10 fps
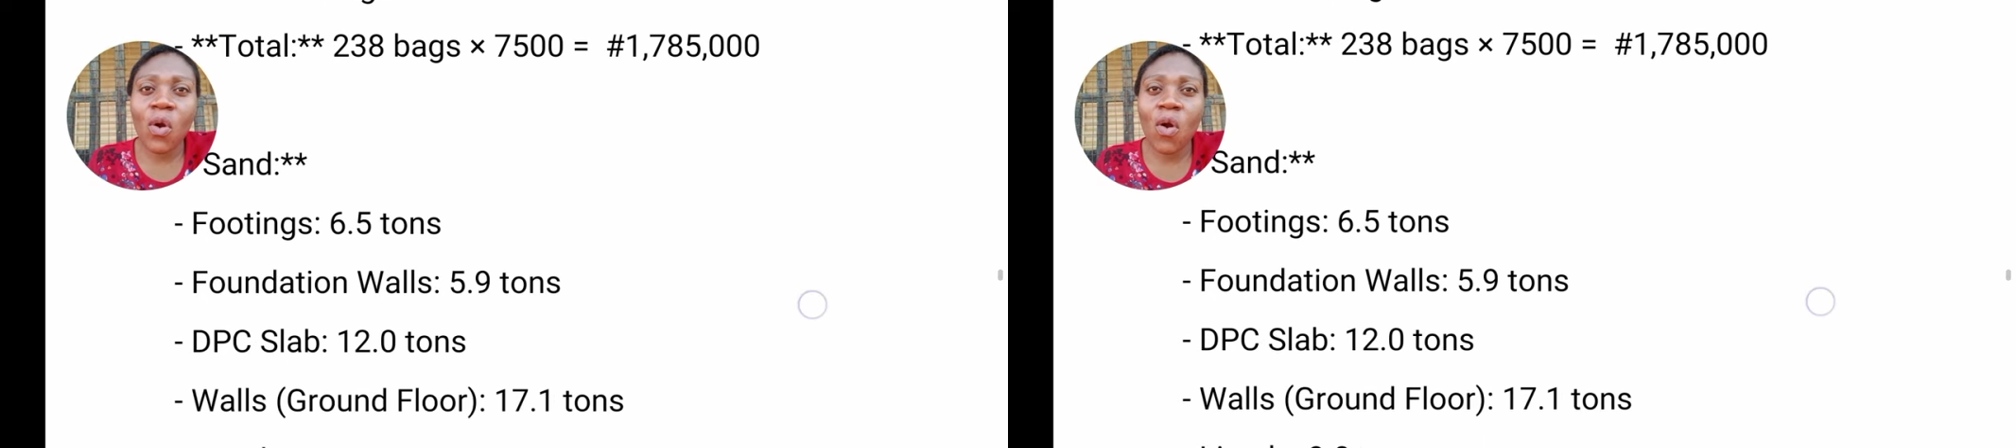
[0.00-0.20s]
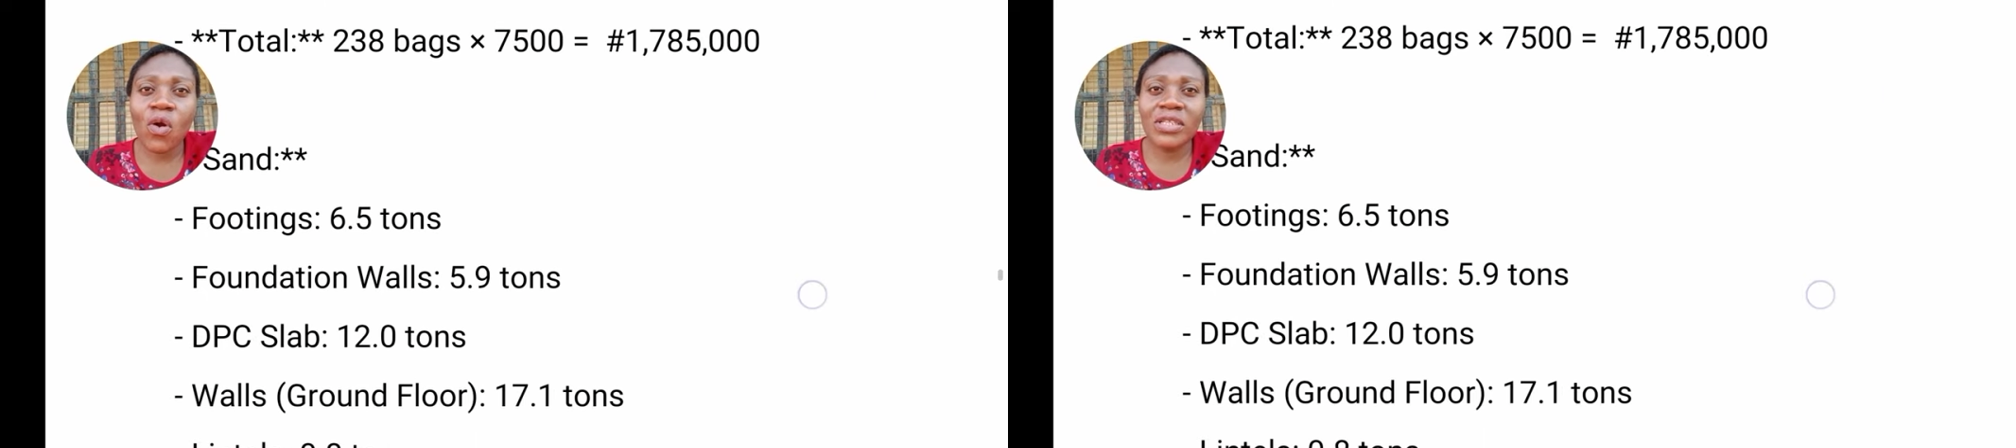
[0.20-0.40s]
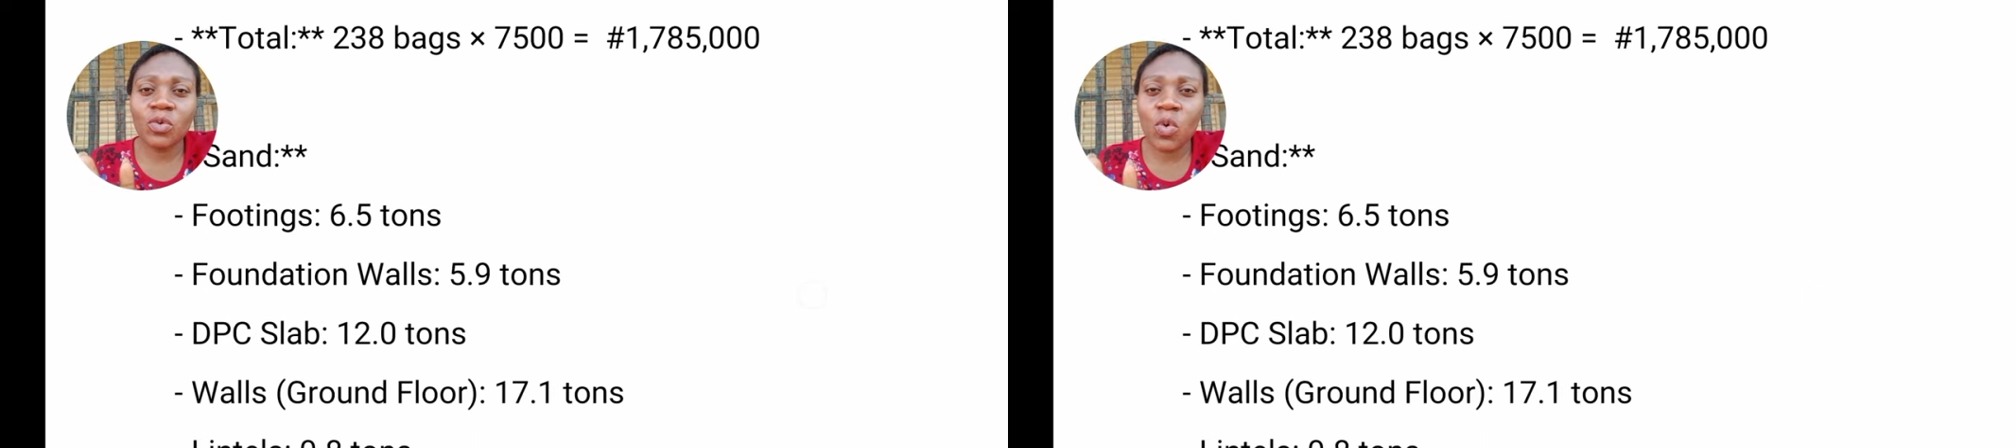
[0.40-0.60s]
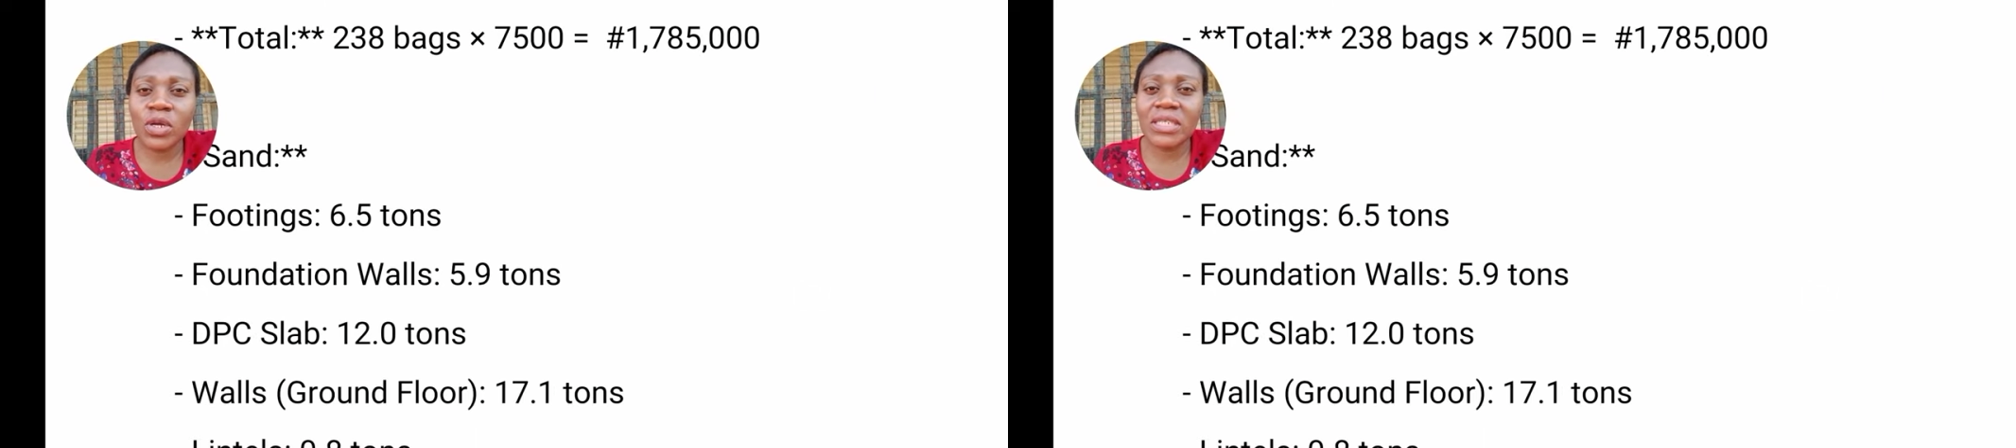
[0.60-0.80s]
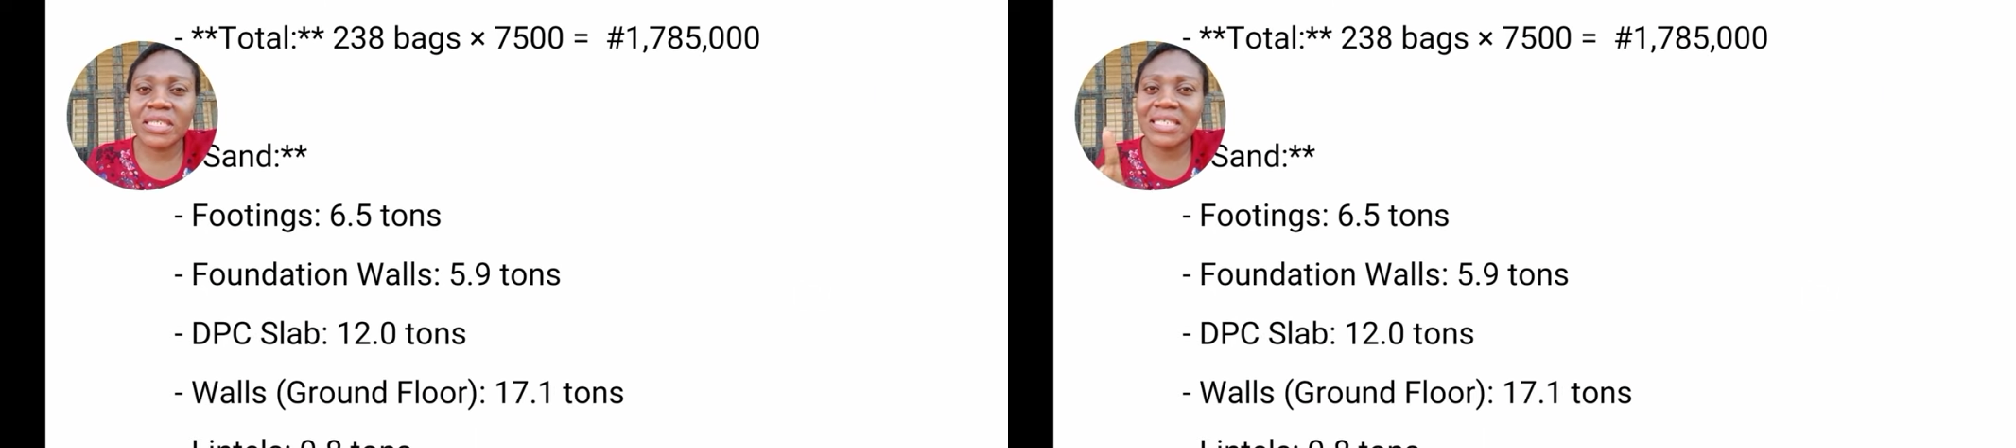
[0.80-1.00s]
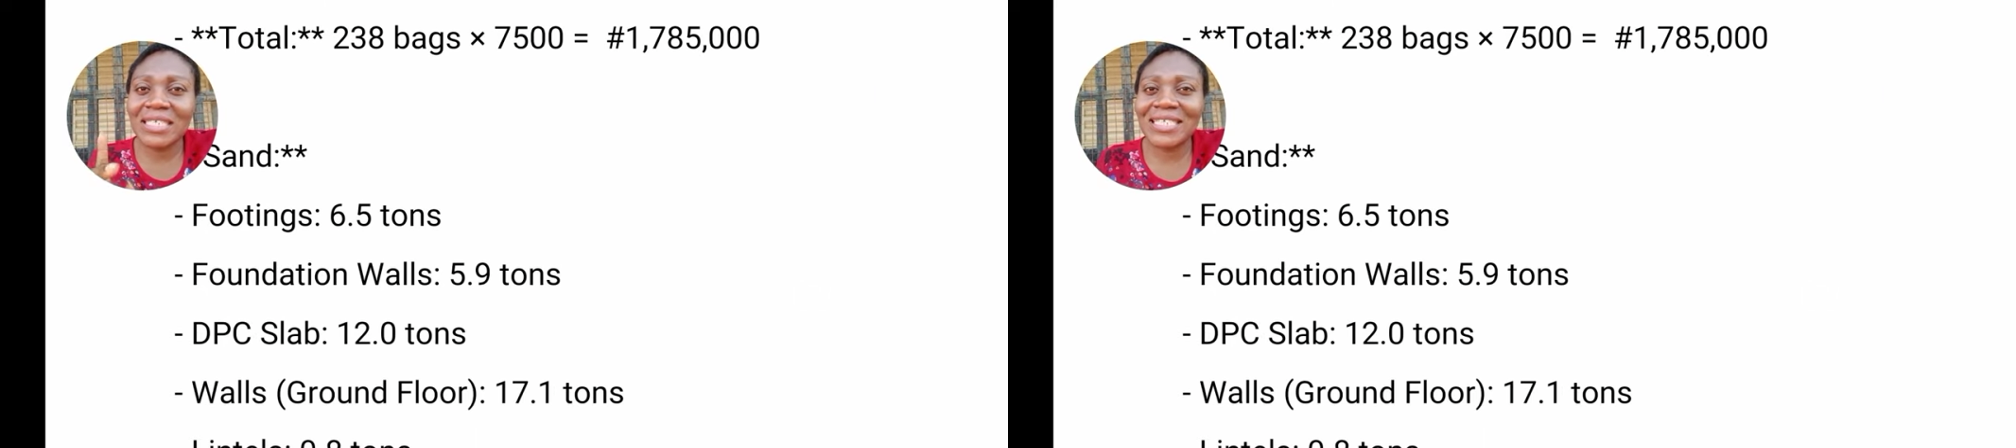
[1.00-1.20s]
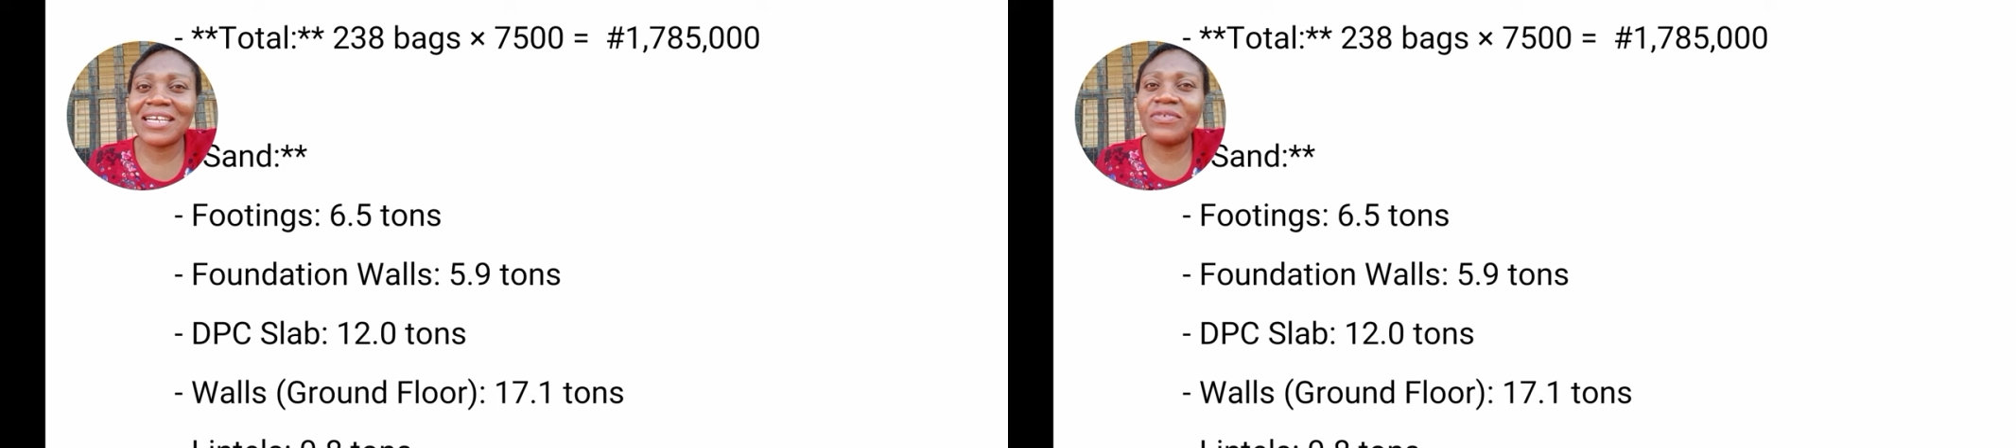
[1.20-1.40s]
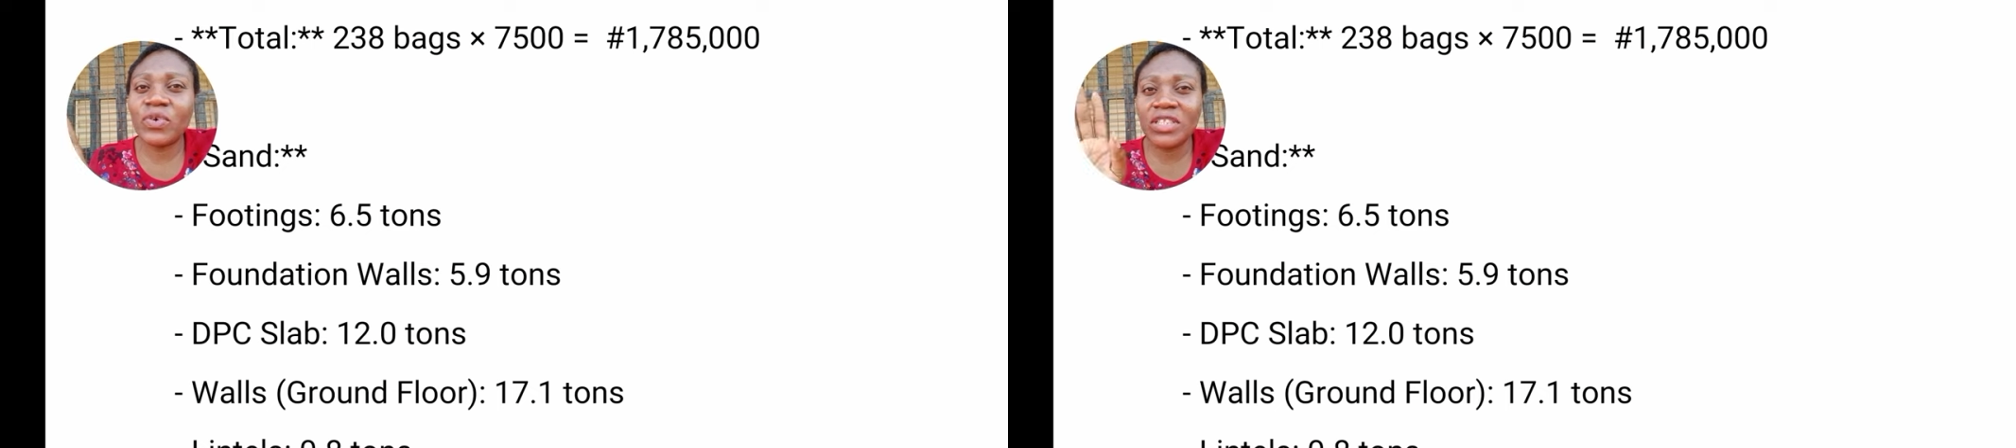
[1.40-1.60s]
all the quantity
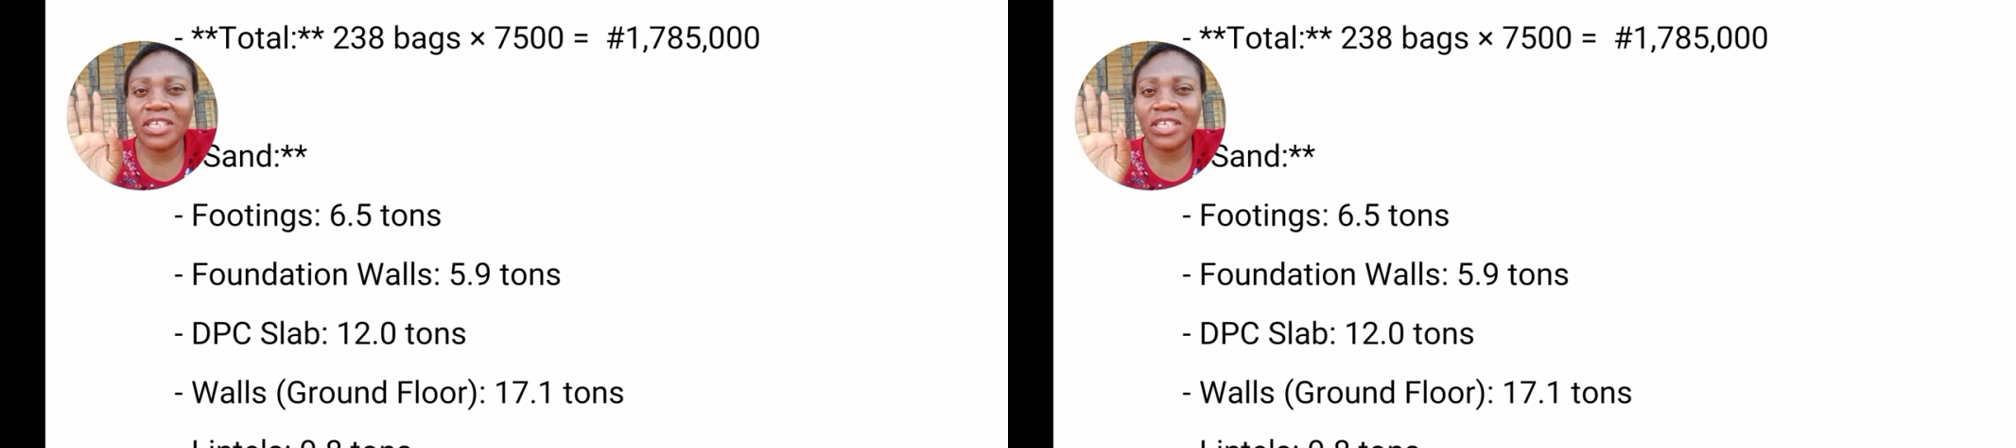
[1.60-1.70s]
needed for